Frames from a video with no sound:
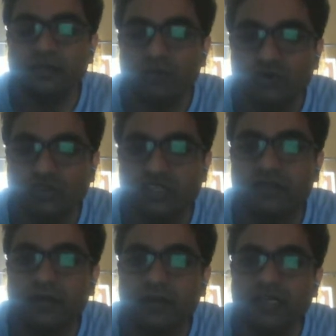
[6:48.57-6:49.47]
the most
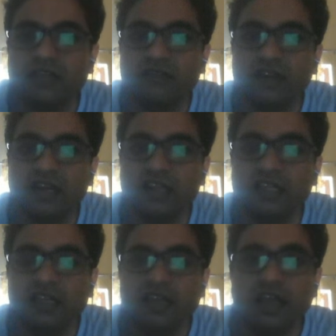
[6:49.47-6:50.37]
environmental
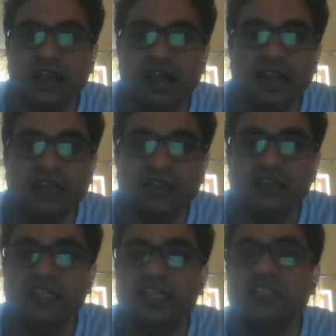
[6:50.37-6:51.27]
friendly, and
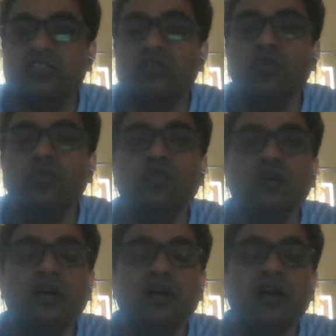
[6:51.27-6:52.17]
there is
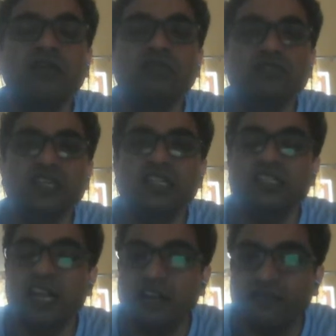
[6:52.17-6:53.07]
no, I would say,
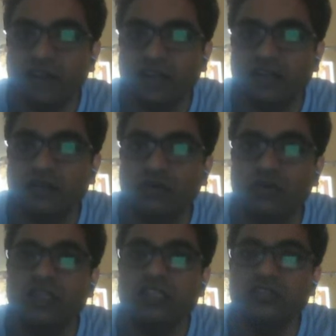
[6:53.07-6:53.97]
the side effect
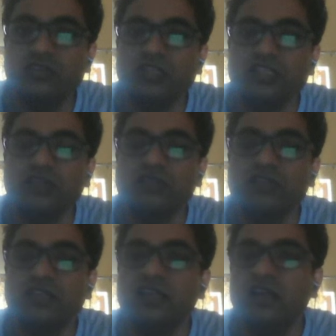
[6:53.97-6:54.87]
on the installation of
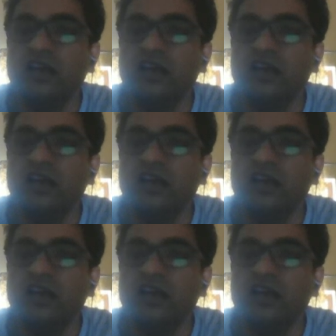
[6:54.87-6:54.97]
the